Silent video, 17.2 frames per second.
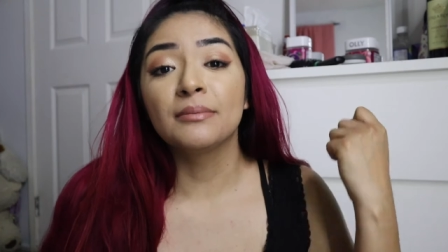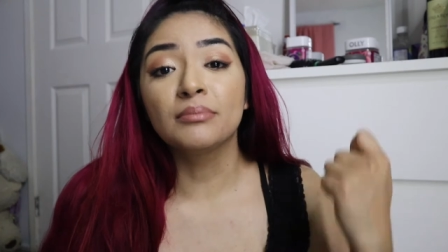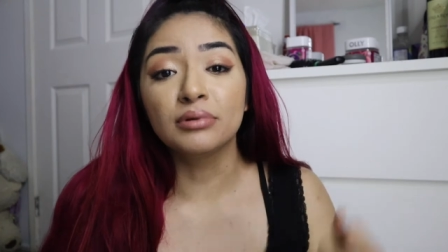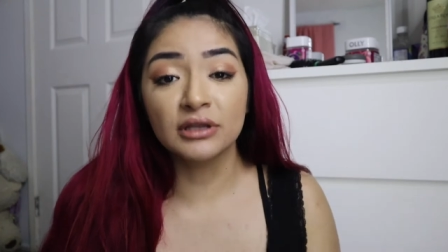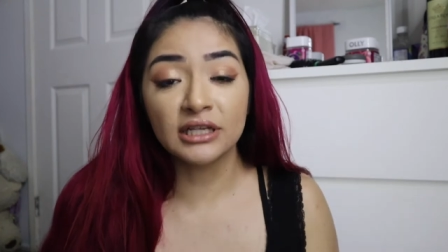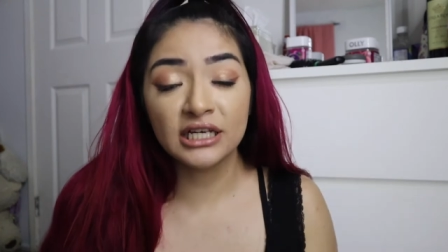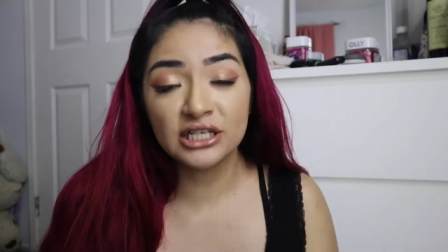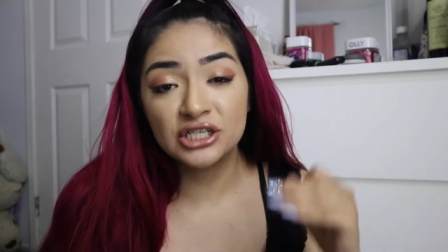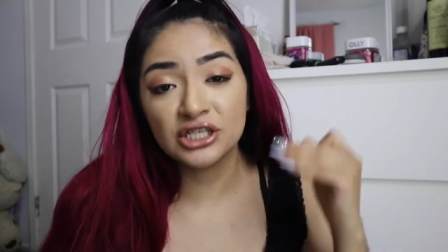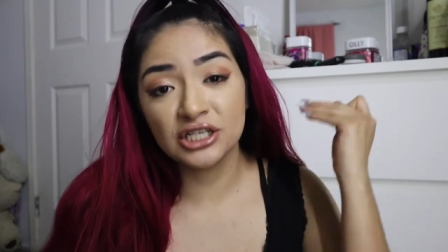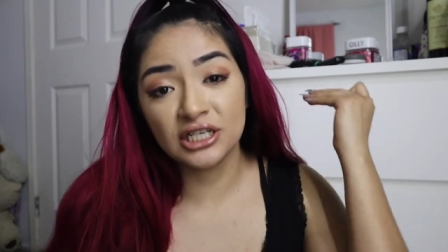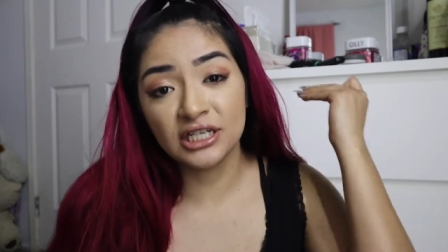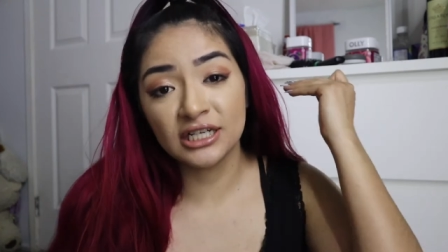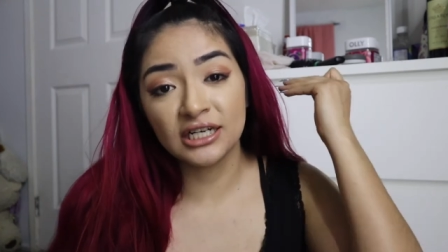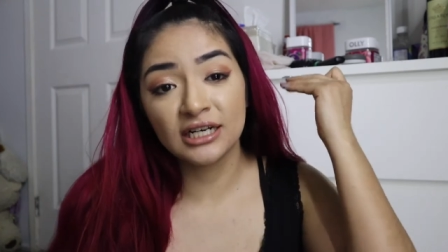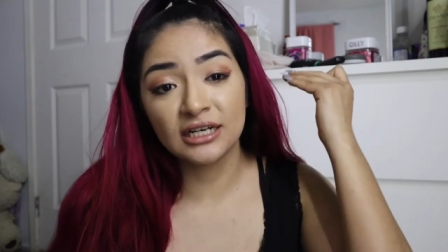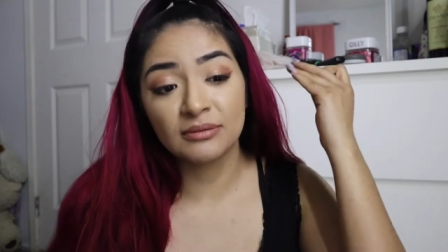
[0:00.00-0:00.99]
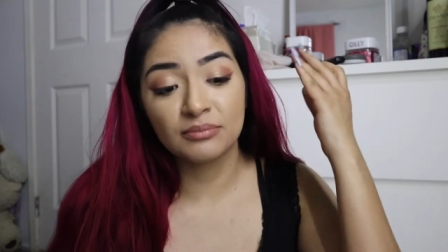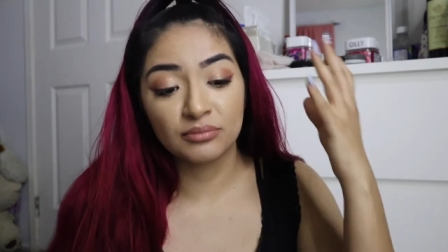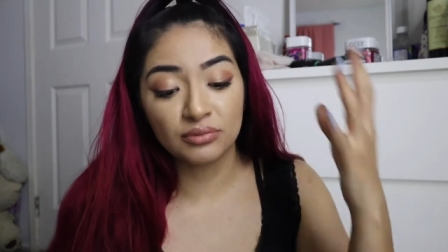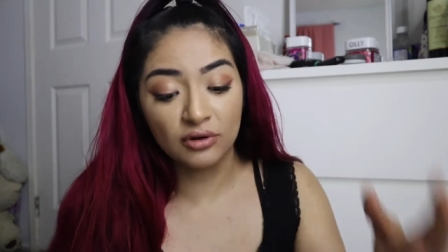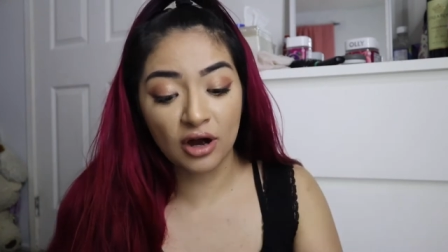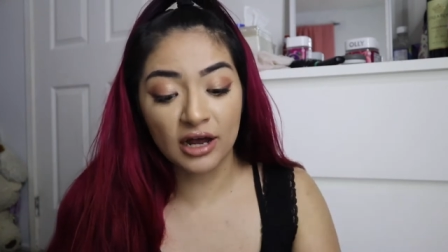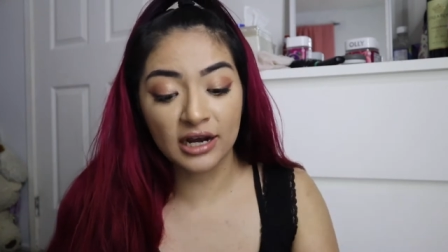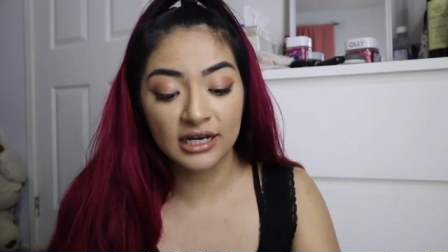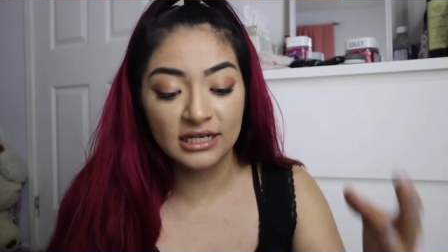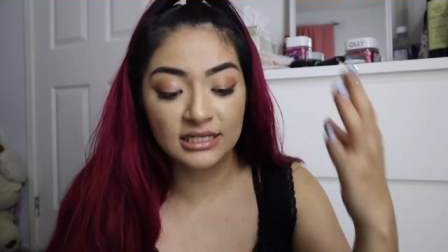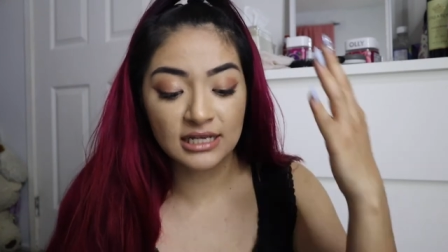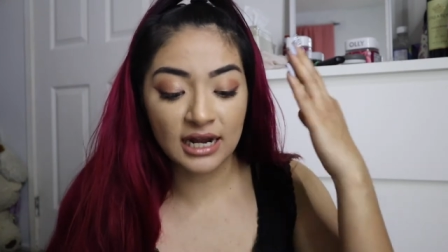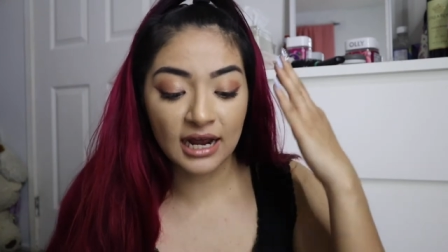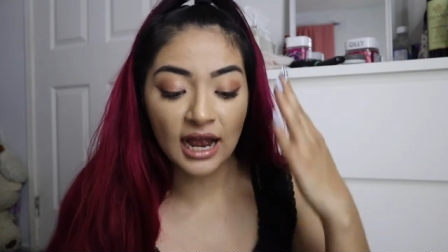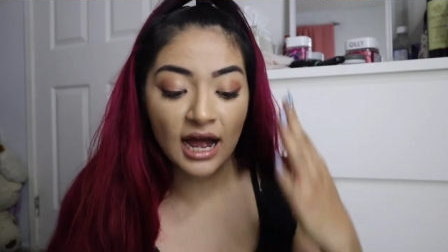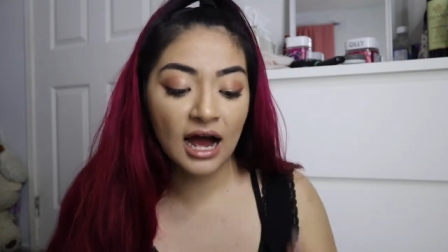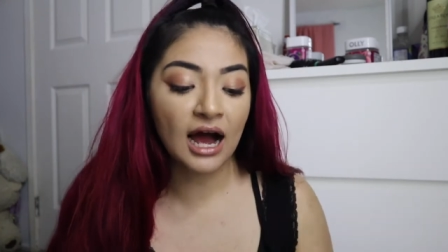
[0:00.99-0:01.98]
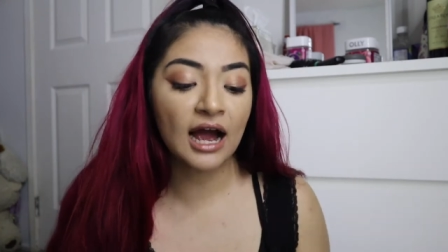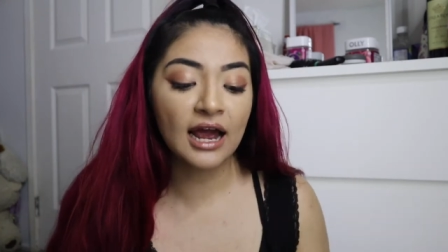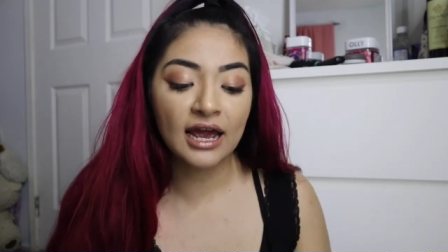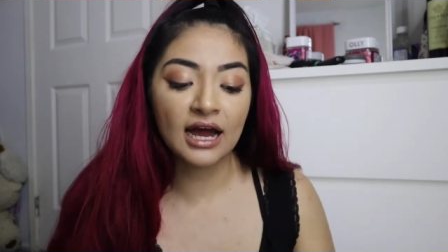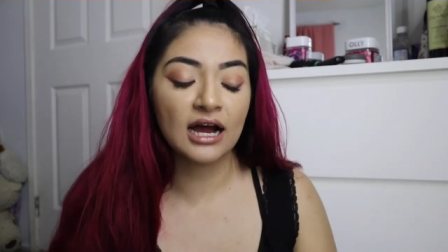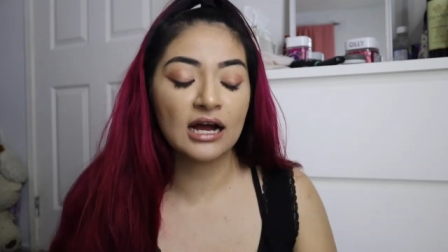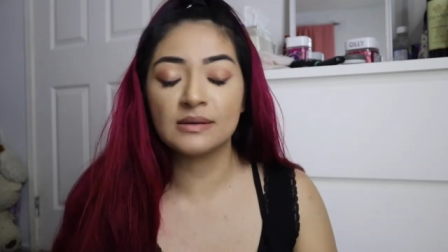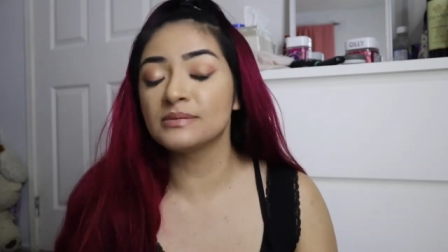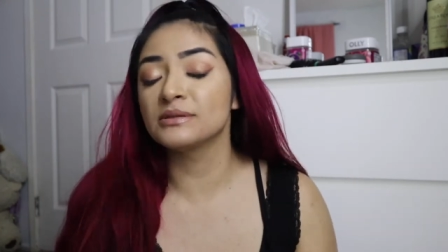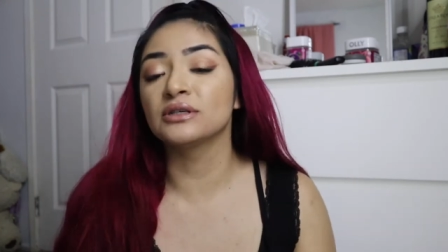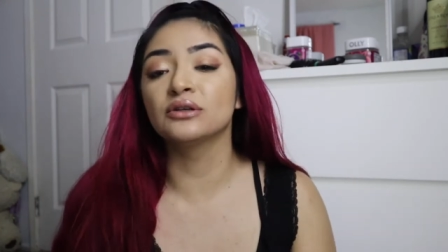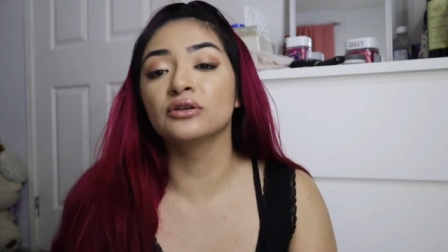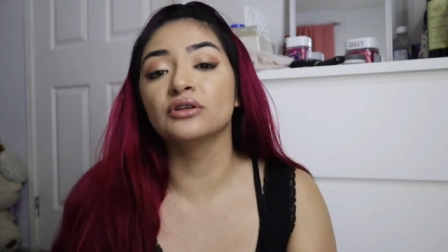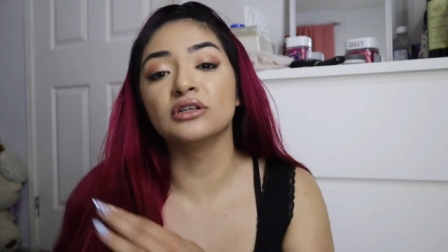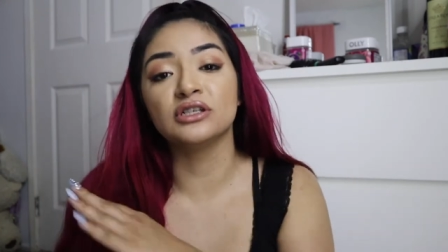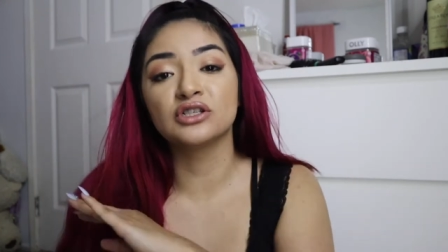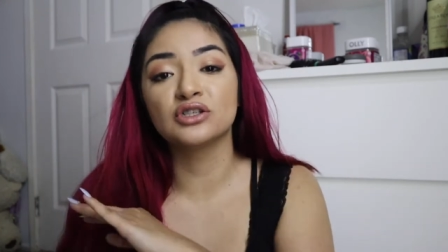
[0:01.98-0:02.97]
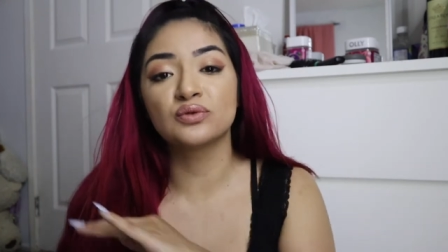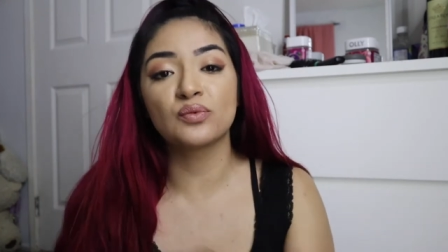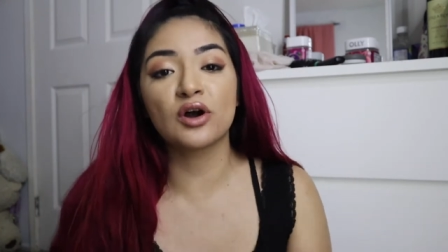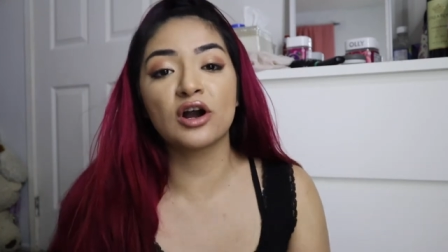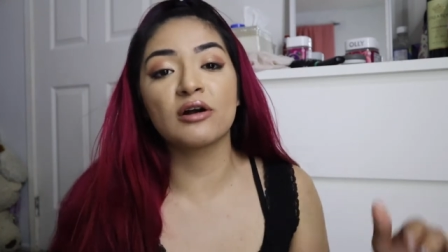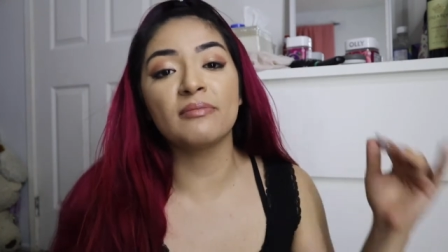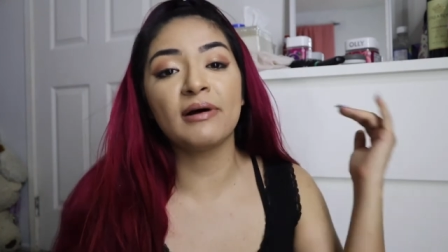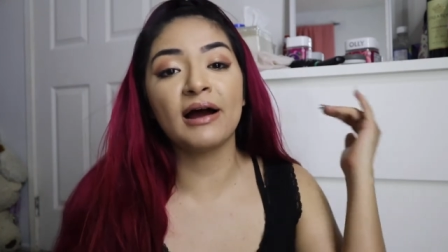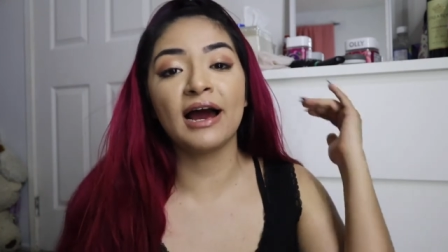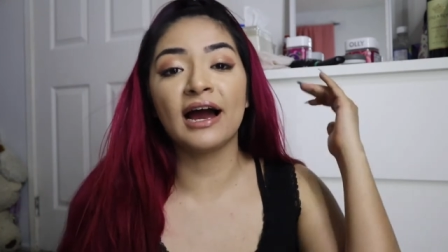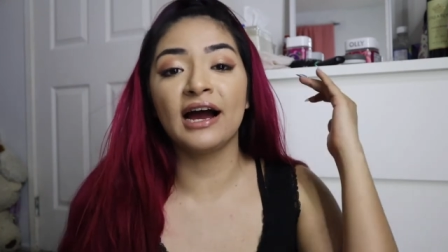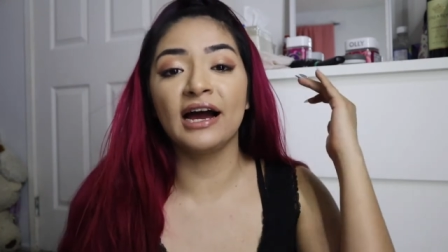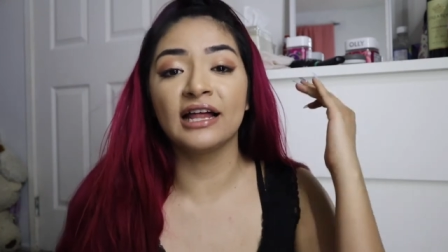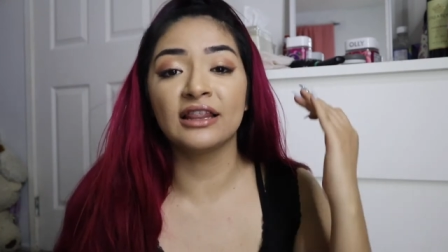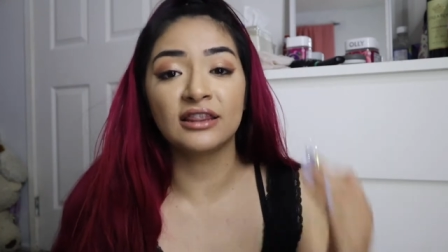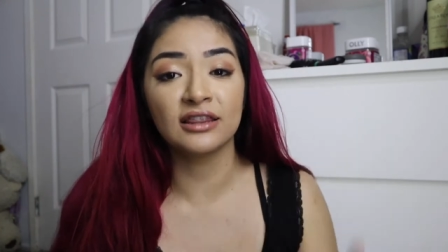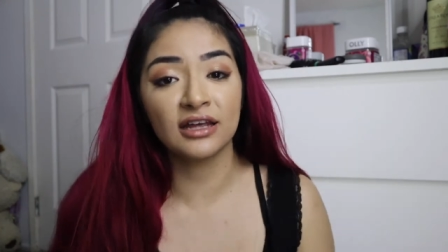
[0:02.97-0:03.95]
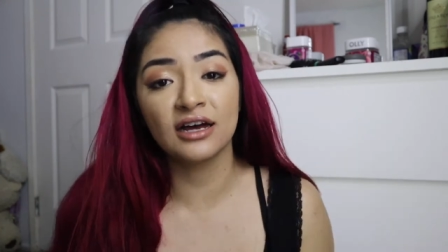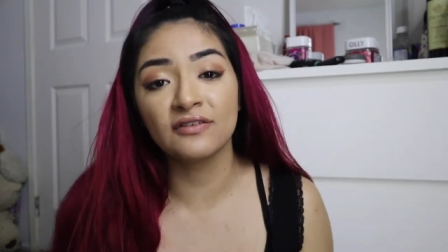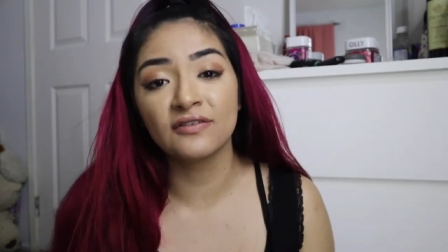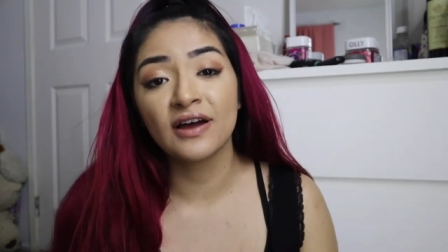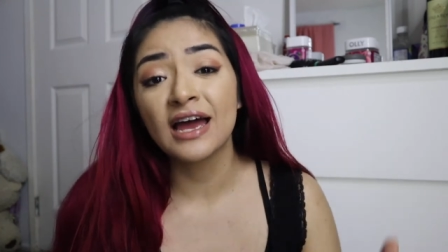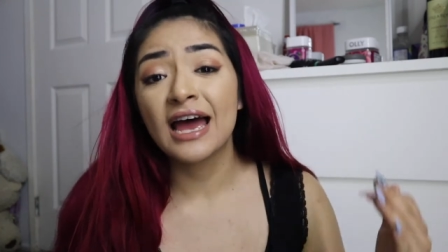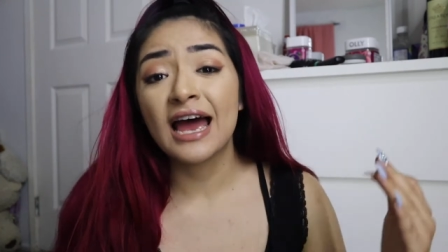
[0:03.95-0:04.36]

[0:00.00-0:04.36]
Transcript: bleaching products that I absolutely swear by, I love.